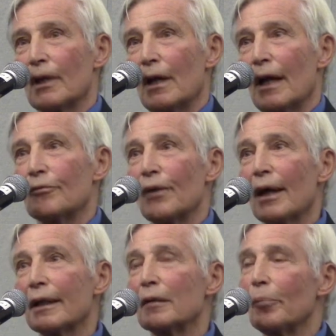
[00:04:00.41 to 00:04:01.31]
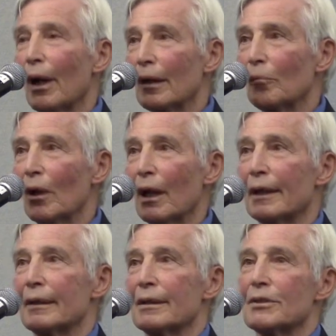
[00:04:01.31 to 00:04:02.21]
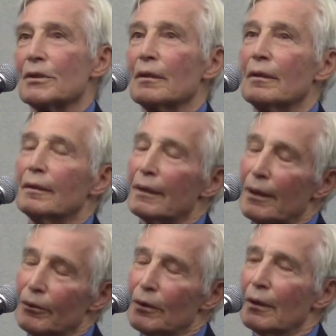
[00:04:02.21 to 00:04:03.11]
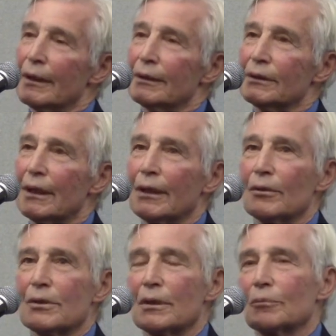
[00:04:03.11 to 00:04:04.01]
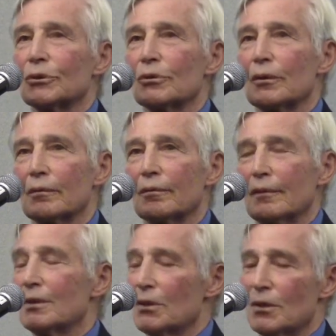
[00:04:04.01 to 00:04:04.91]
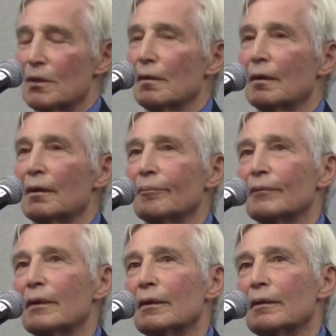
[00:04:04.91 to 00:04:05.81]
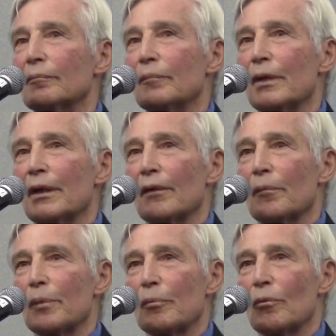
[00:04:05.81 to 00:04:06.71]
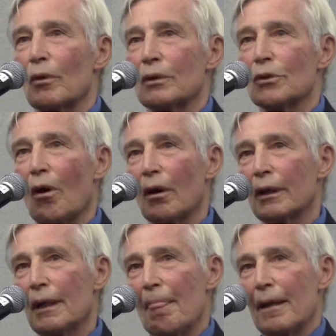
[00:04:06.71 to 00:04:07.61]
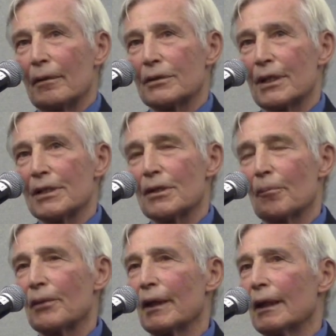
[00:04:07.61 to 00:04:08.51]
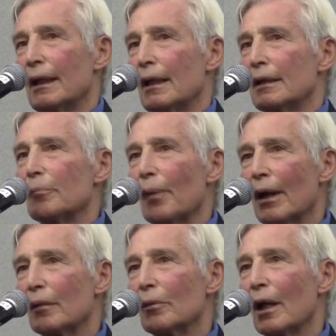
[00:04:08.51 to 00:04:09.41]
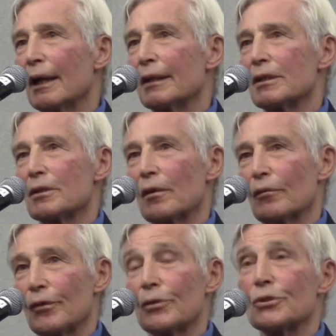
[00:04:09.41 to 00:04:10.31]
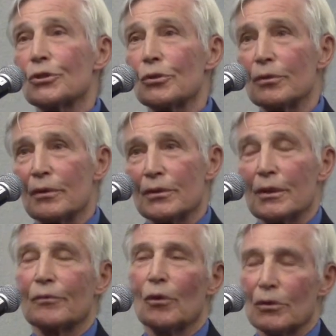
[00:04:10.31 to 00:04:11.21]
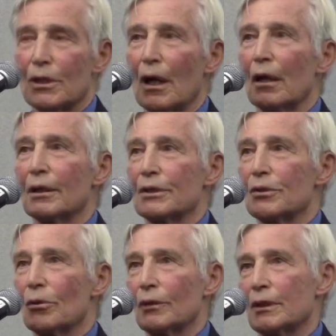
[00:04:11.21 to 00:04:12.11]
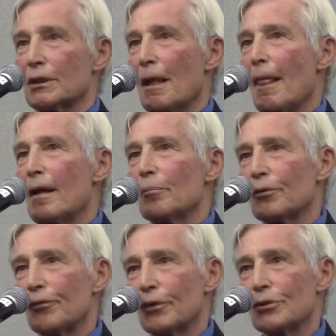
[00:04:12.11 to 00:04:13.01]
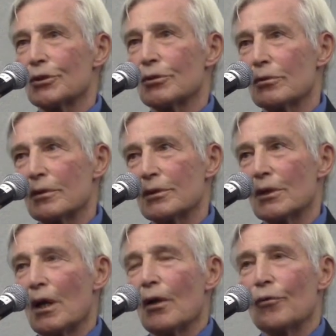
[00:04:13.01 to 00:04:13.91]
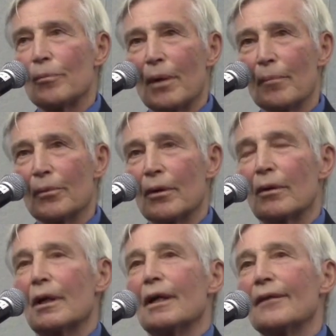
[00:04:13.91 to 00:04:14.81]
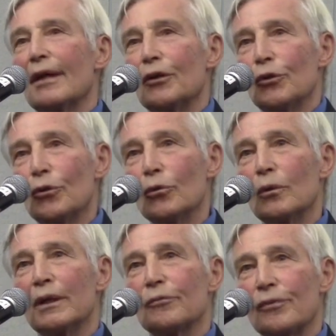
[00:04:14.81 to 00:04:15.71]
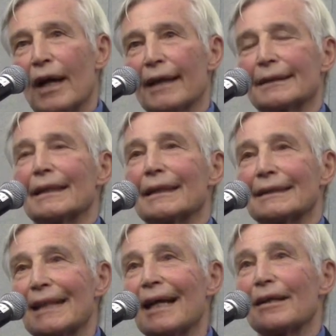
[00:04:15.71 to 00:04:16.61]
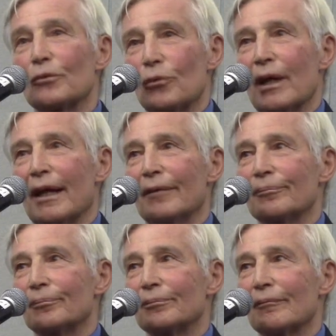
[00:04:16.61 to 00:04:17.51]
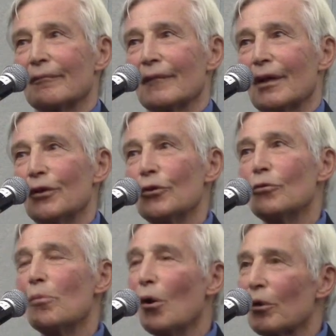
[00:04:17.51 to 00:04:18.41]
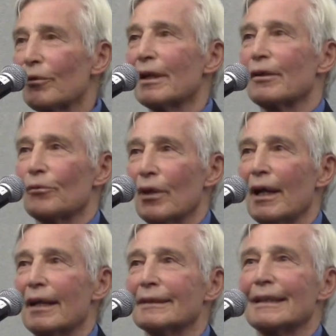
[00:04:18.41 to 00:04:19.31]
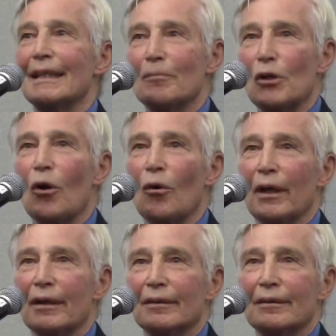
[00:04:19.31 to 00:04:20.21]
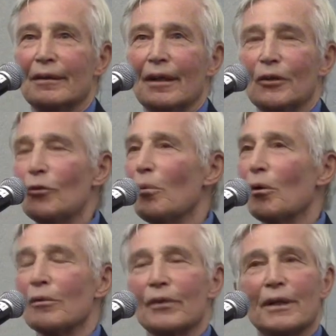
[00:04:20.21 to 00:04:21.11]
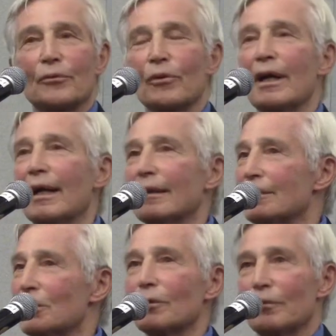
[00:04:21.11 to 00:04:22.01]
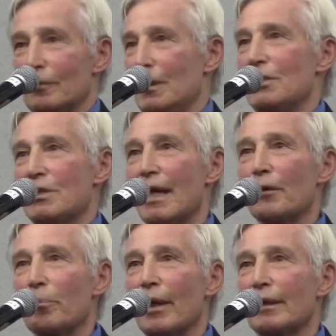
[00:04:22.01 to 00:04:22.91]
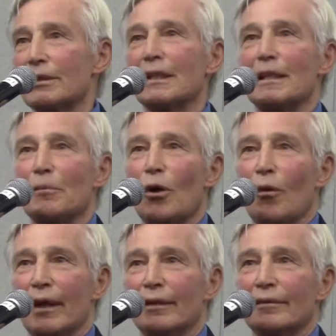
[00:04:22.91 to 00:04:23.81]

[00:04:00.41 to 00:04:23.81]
And finally, the bottom line is that I would like to say, because I'm sure this is, many other people want to talk, say something. The bottom line is, for you students, of course colleagues know this, but for you students, remember that you, in fact, excited Ray. You motivated Ray to keep going. You motivated Ray to his deathbed to keep going.